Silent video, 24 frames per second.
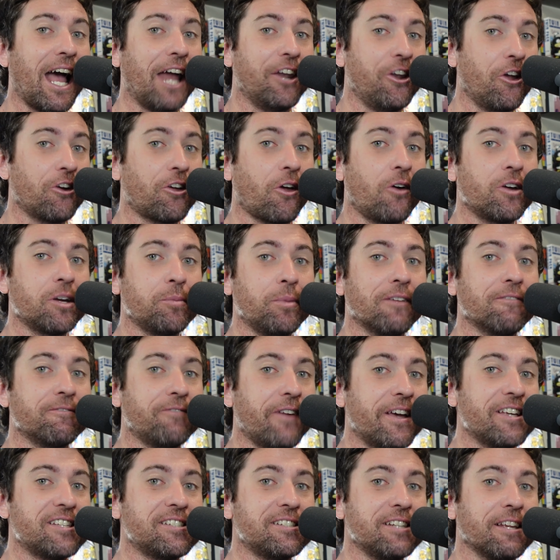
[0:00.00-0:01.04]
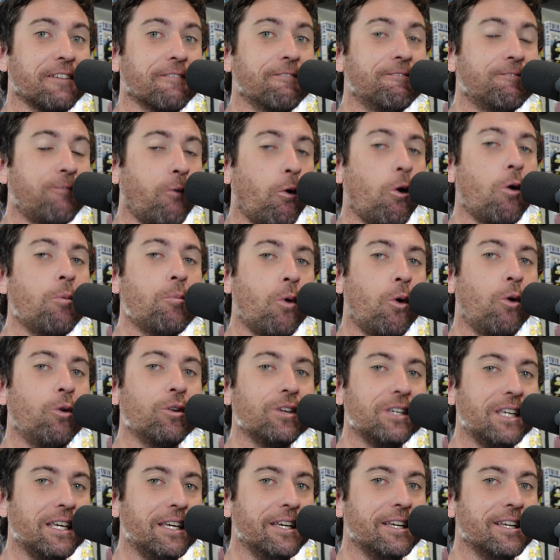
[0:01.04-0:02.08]
are not going to be investing 4 more
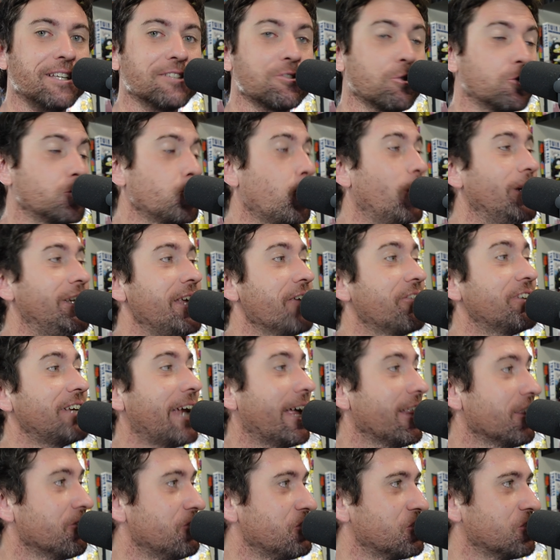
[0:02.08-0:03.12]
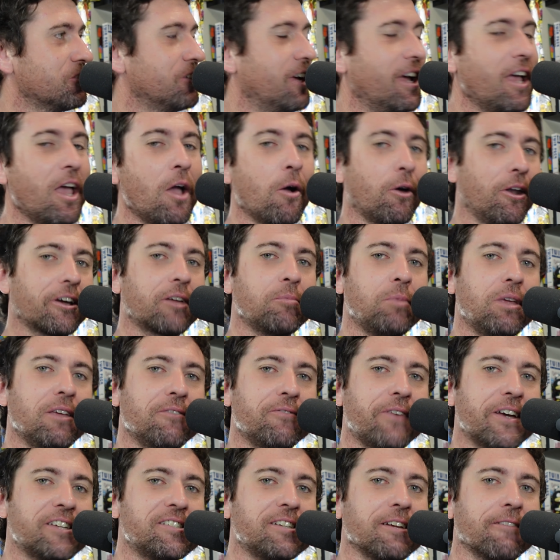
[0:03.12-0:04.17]
years, or 20th Television, are not going to be
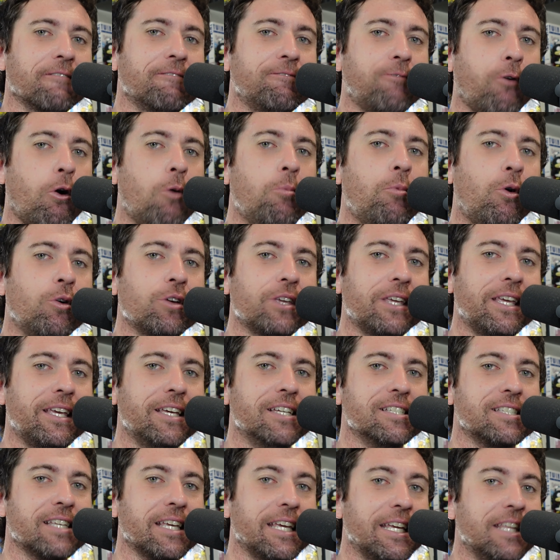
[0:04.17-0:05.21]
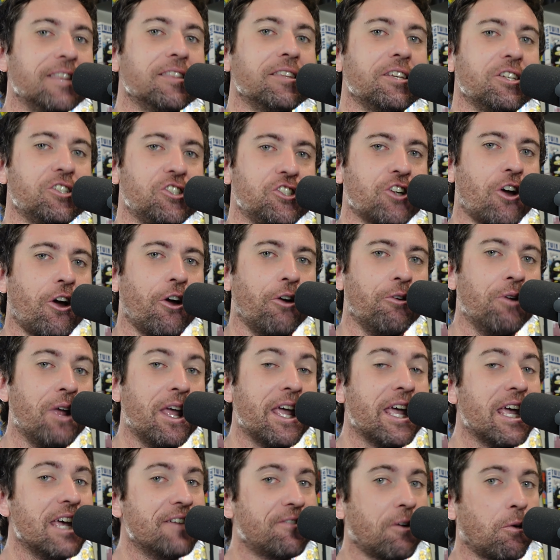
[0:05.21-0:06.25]
investing 4 more years in this show
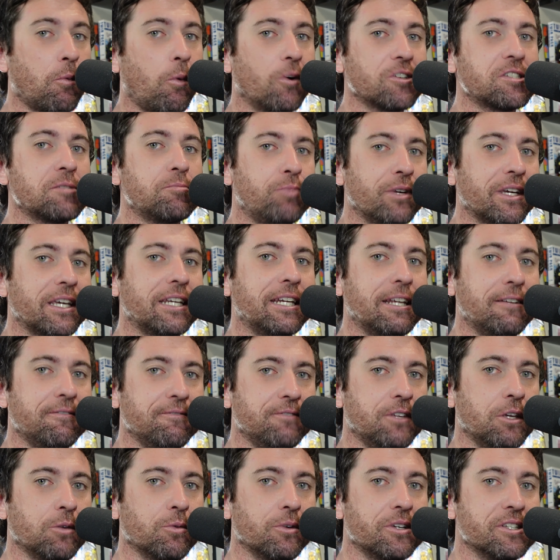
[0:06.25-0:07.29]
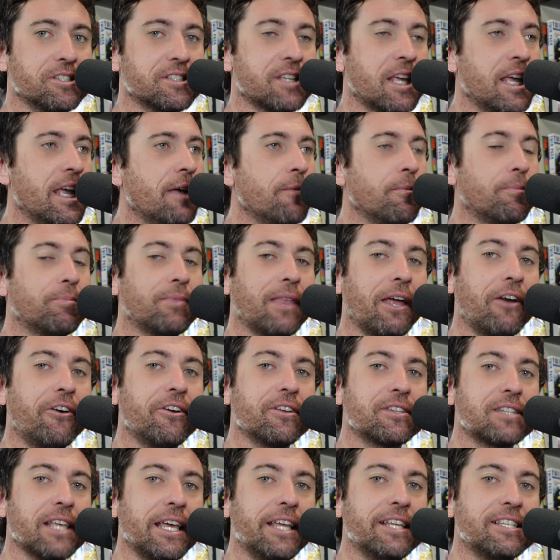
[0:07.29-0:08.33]
if it wasn't bringing in viewers.
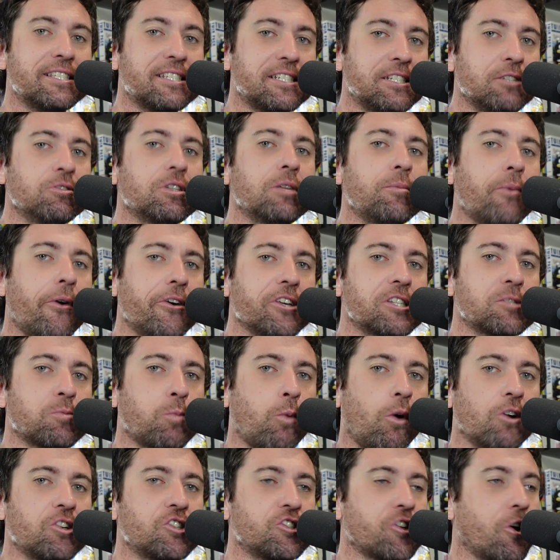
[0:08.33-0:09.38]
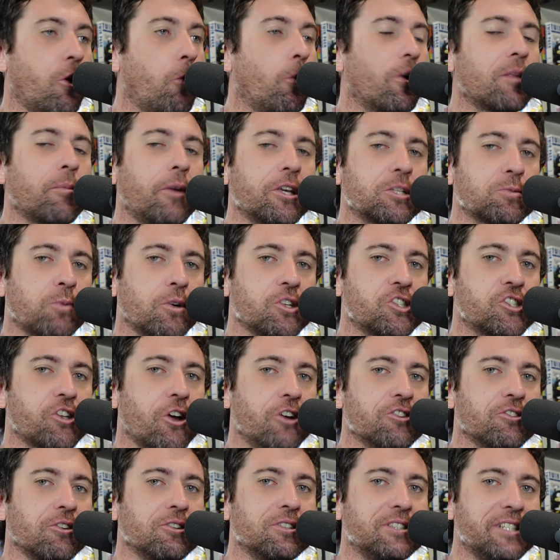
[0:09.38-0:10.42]
It's still the most watched show, one of the most watched
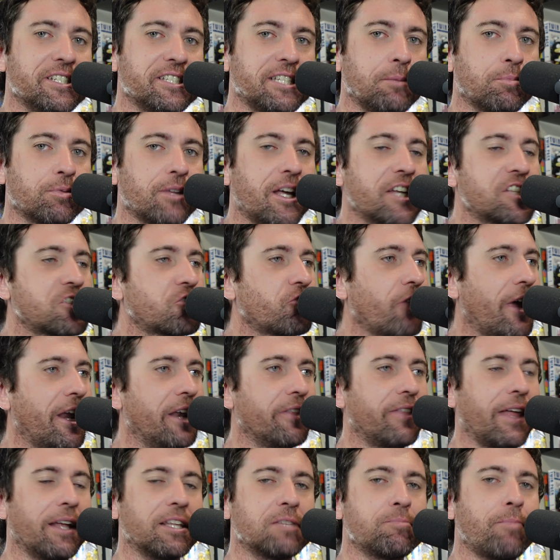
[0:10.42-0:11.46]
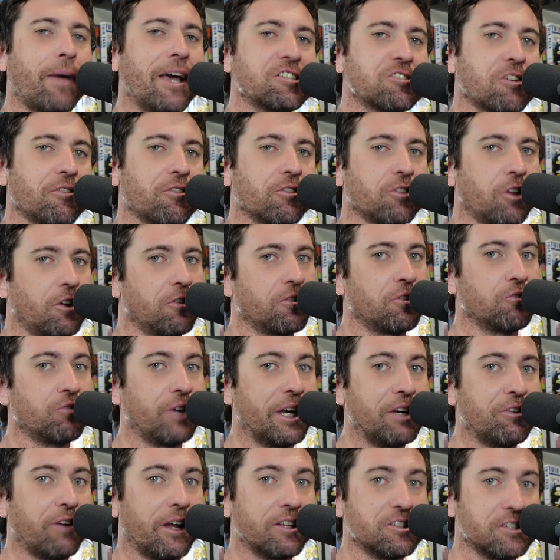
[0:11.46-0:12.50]
shows on Disney Plus. Granted, that's based off a lot of the
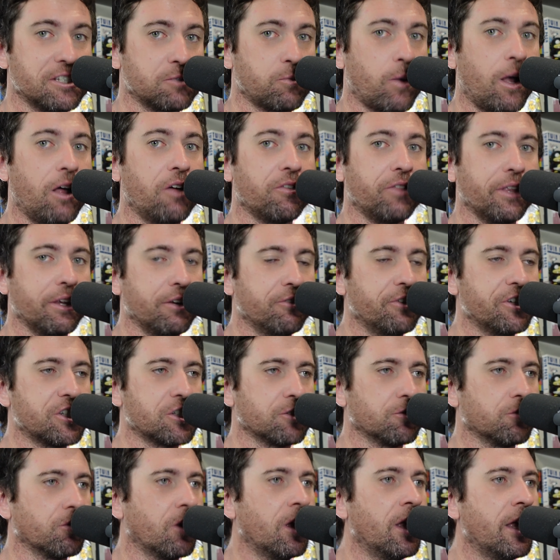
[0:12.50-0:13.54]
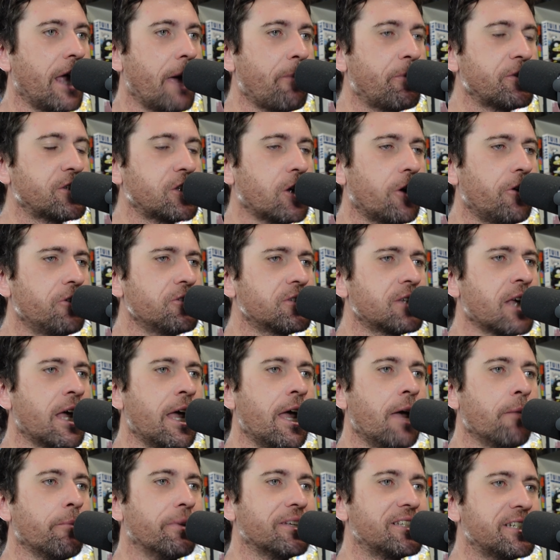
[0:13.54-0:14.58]
reruns as well, the original episodes.
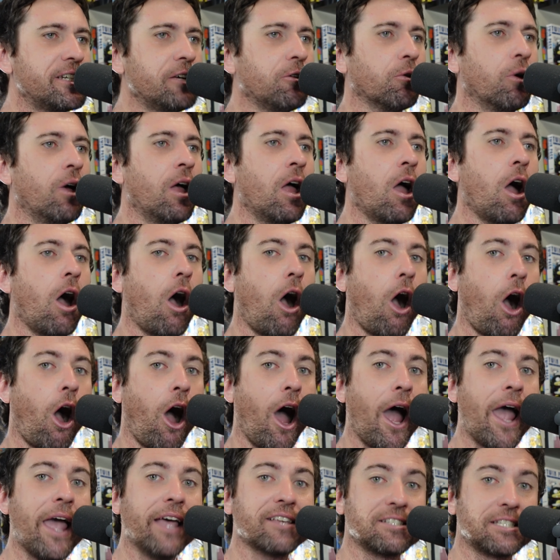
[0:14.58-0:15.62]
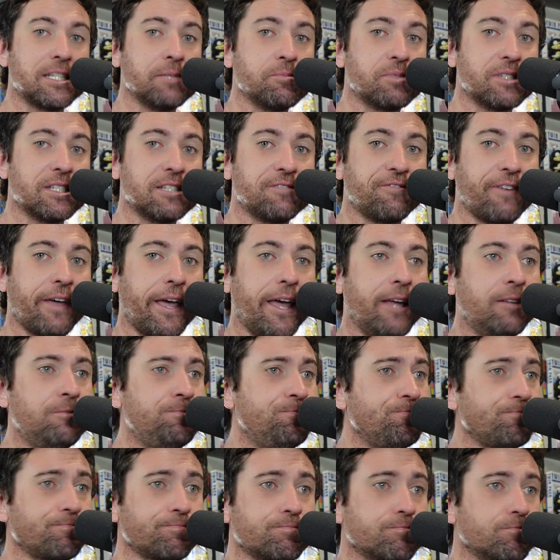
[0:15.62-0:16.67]
But still, I, as a Simpsons fan,
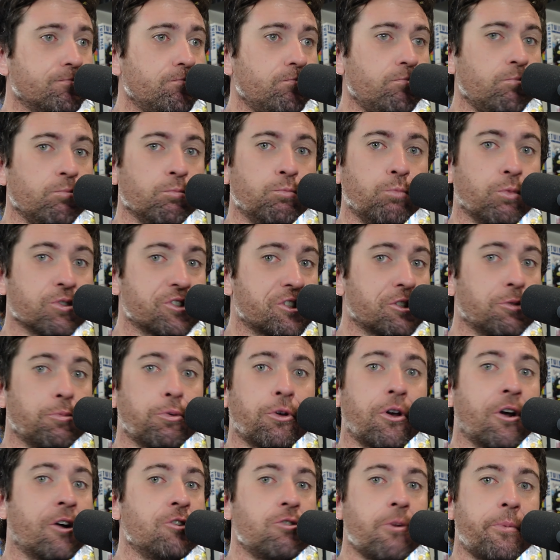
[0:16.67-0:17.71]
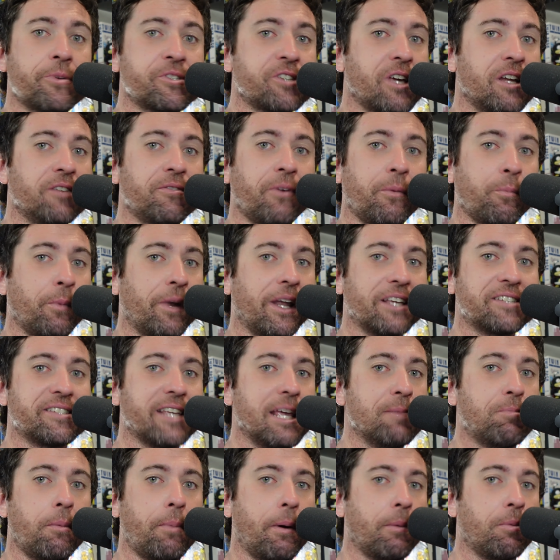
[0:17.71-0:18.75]
will still put on a new episode when I see
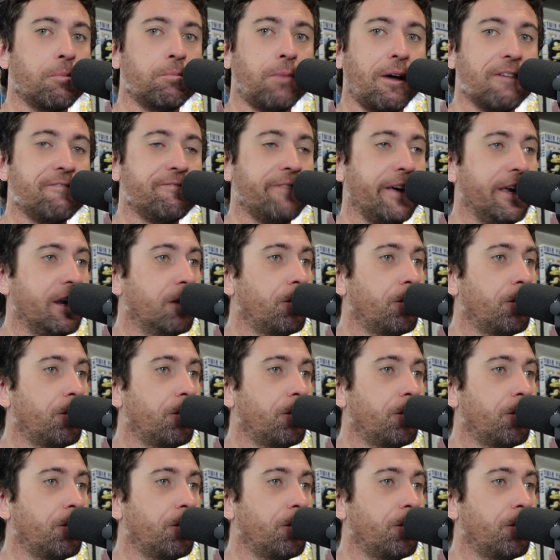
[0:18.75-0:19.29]
it pop up on my feed.